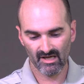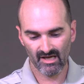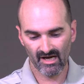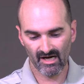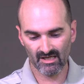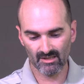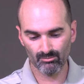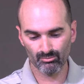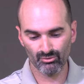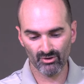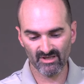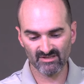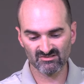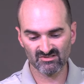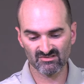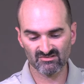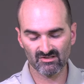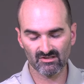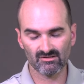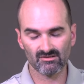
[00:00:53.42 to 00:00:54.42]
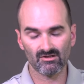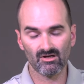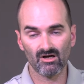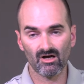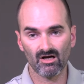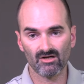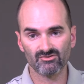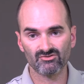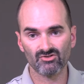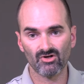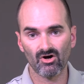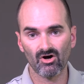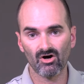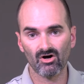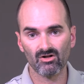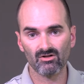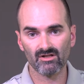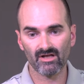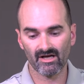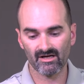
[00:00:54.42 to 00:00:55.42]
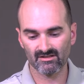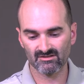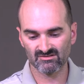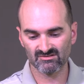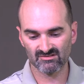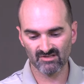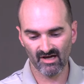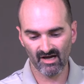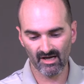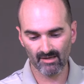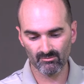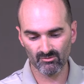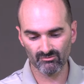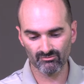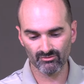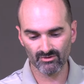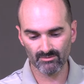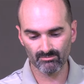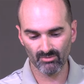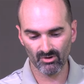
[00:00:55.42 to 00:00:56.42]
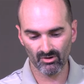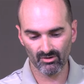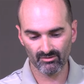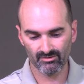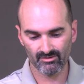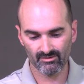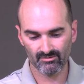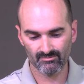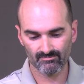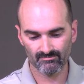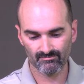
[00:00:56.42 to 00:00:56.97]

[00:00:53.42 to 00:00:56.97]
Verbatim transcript: and embraces us all at its time of rebirth,